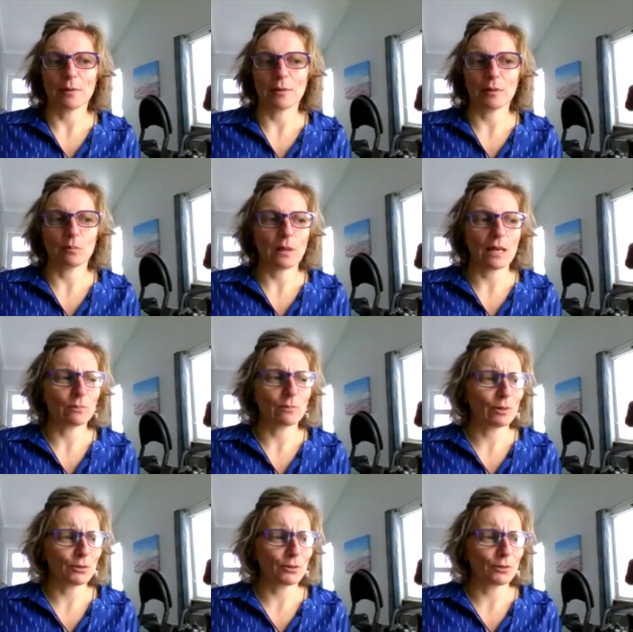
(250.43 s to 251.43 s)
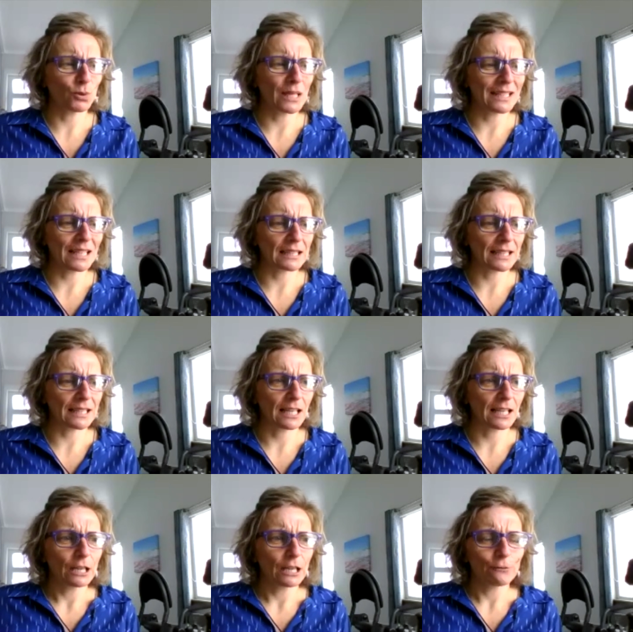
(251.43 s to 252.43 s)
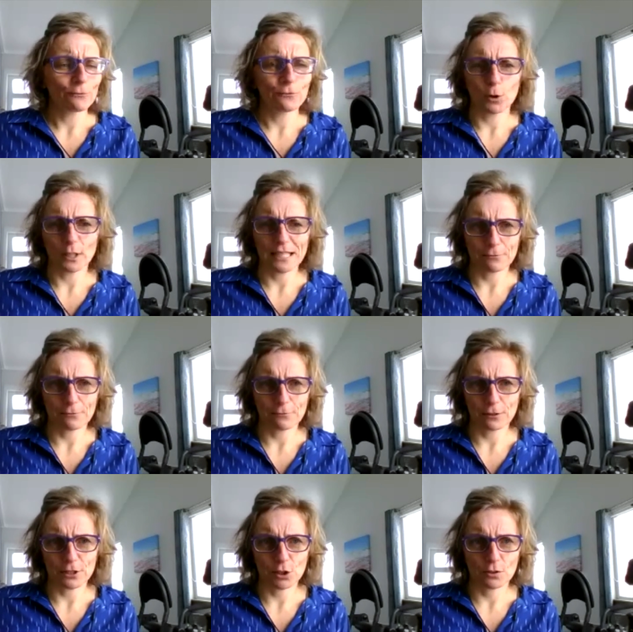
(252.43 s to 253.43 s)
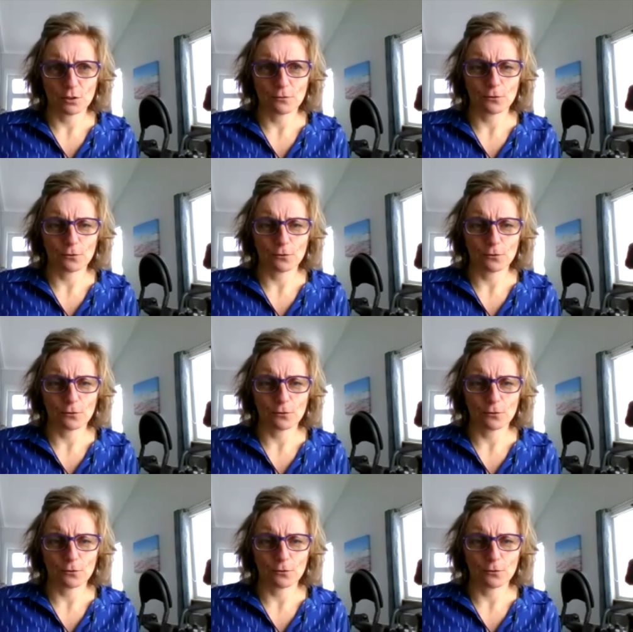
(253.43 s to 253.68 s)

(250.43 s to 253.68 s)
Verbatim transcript: And, and we went through, I think, like 40 different